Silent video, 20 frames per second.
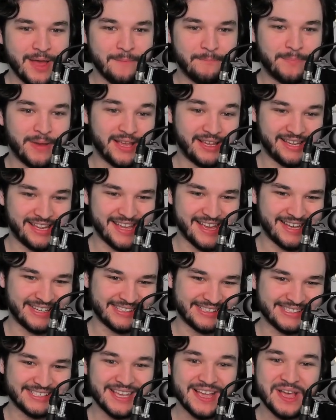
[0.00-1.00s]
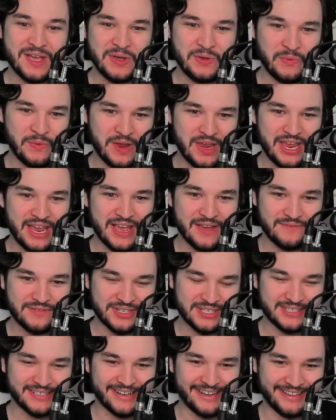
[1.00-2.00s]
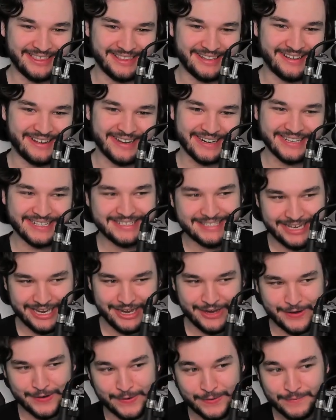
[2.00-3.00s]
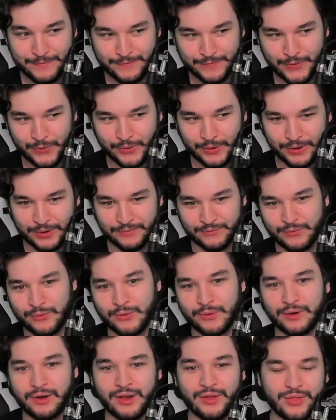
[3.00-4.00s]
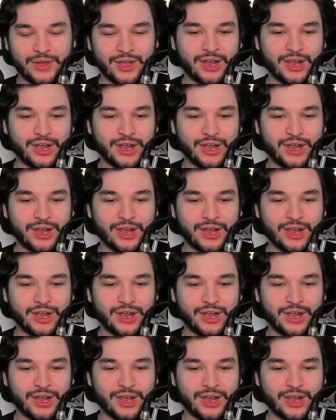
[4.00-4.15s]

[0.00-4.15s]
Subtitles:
But yes, we have just unlocked tier 4 for the